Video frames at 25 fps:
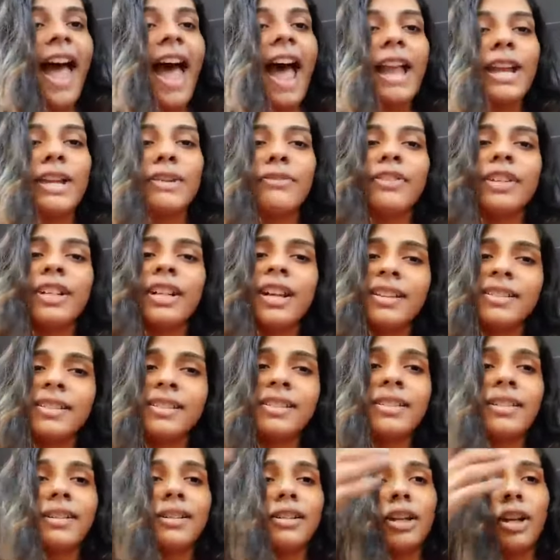And if it
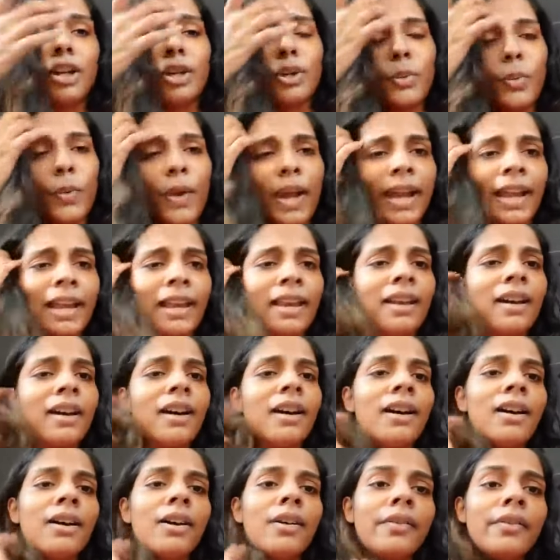doesn't turn out
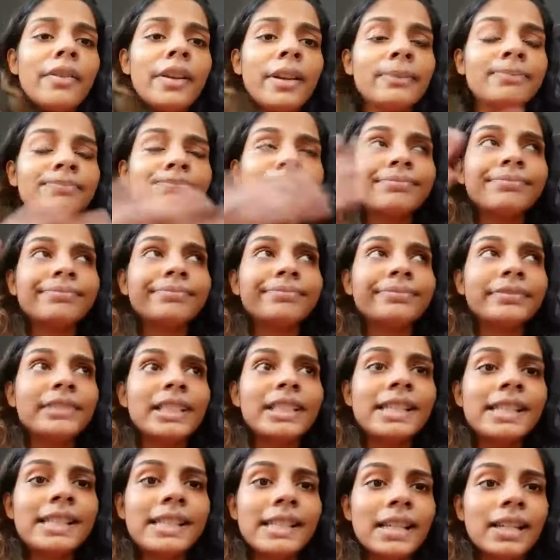well,
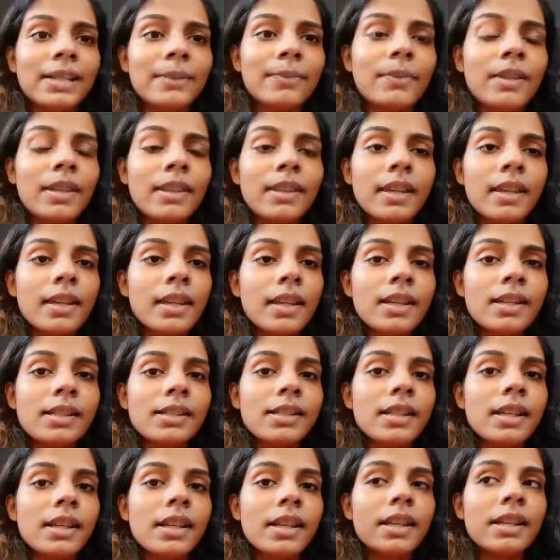see, the thing is,
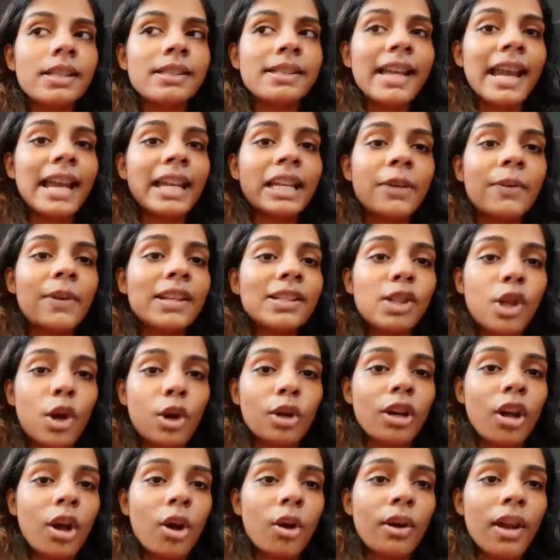it's anyways
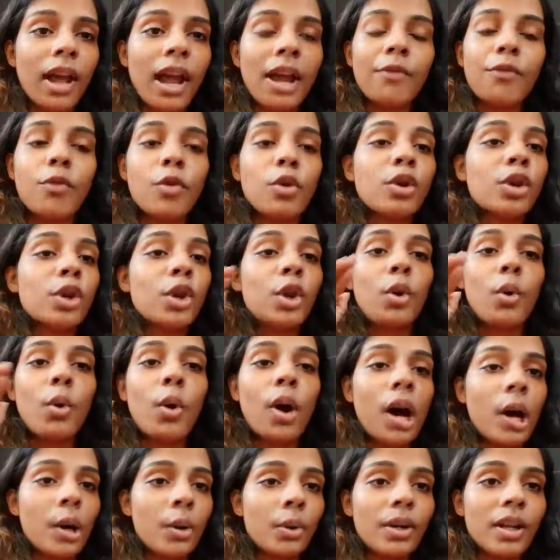lockdown, I won't
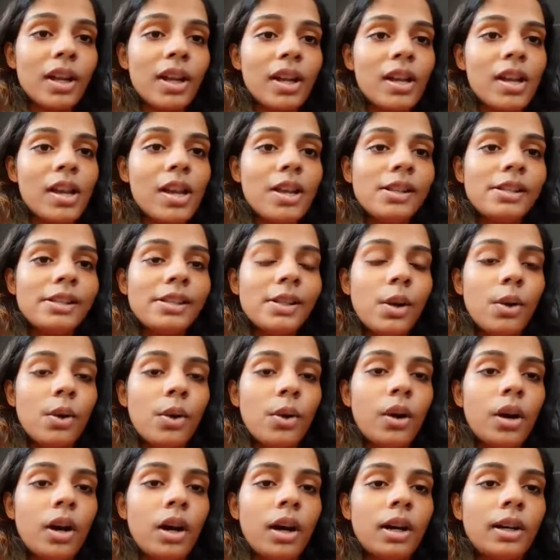go out.
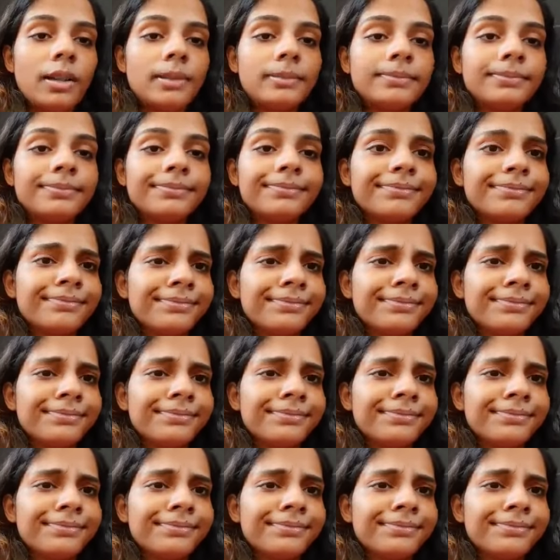So